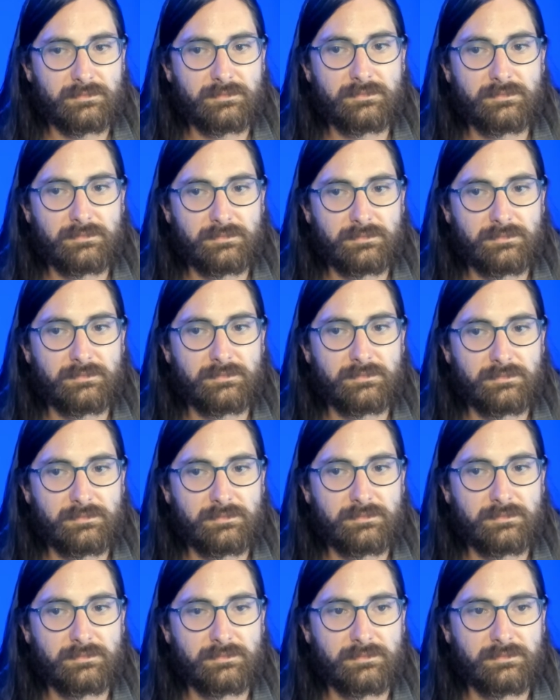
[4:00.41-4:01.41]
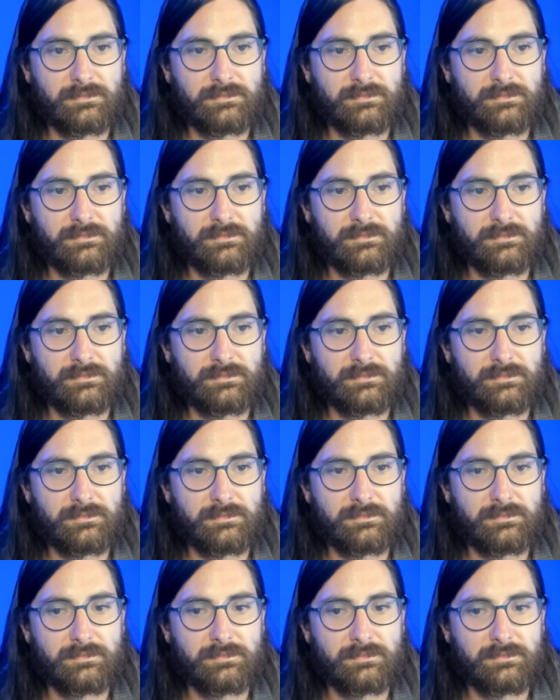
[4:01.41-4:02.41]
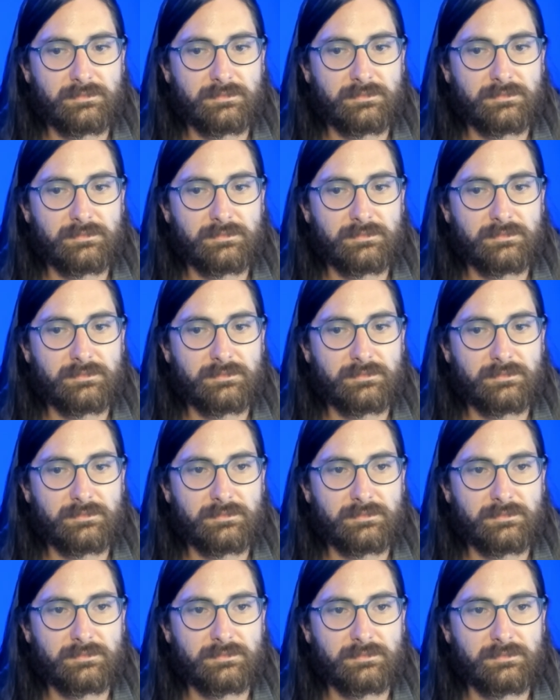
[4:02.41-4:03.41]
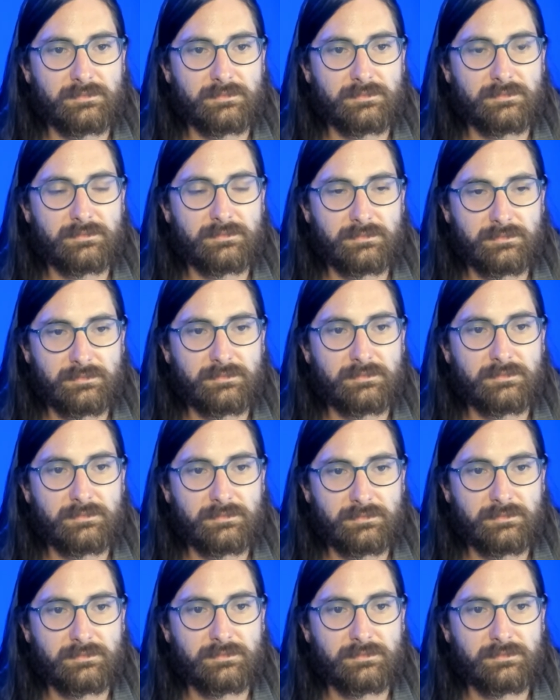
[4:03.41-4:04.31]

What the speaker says: This person isn't speaking.